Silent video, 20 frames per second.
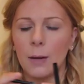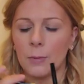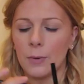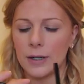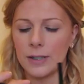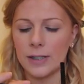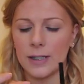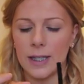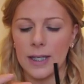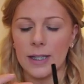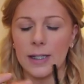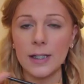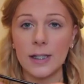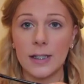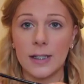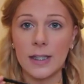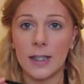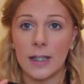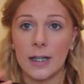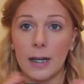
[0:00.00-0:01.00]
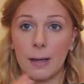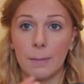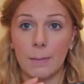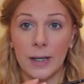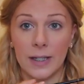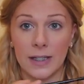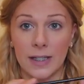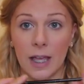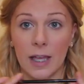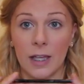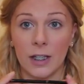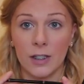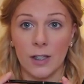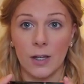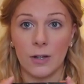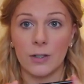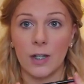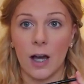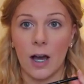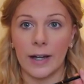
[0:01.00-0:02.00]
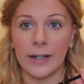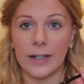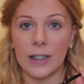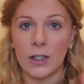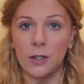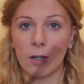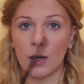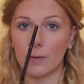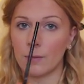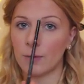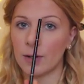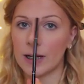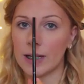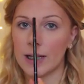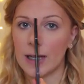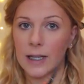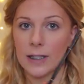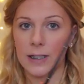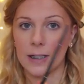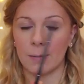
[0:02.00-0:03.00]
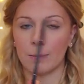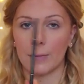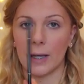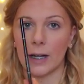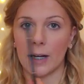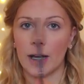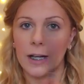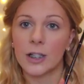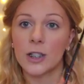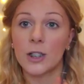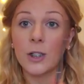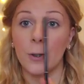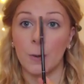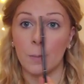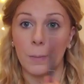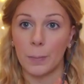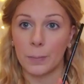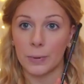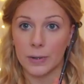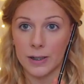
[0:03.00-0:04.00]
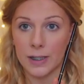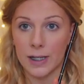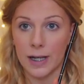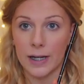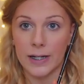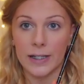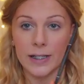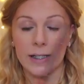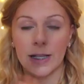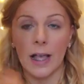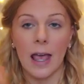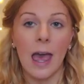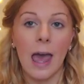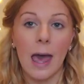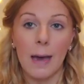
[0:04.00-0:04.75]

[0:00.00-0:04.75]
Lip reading: whereas this, because the nib is like so tiny, you can really get something like super precise.